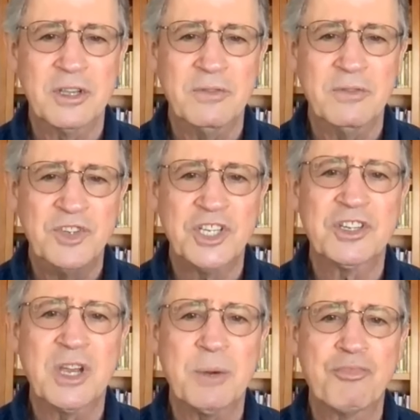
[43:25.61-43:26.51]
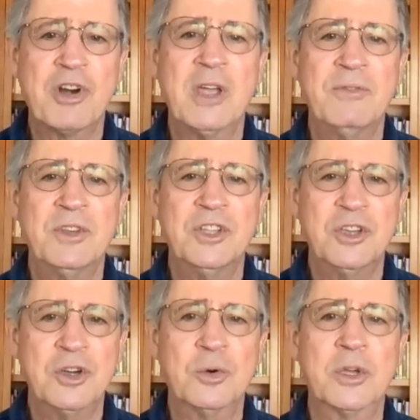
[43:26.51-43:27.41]
of just our private
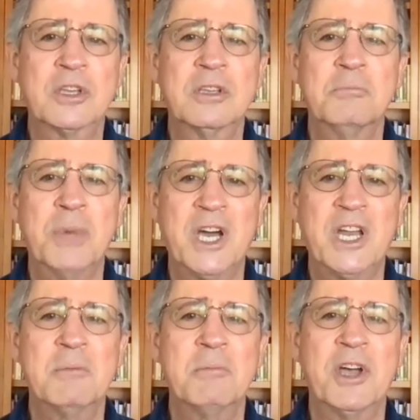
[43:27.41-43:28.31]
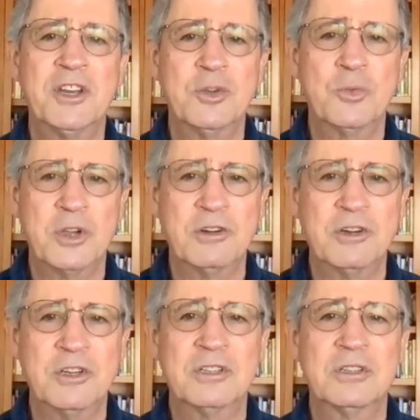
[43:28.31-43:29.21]
egoic body-mind
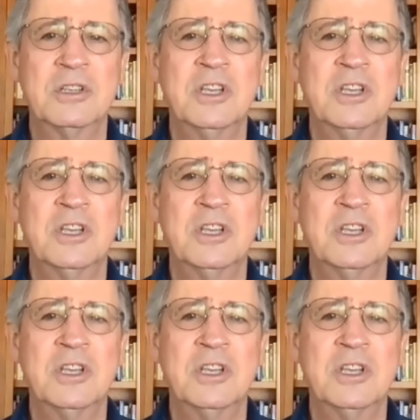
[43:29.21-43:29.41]
awareness.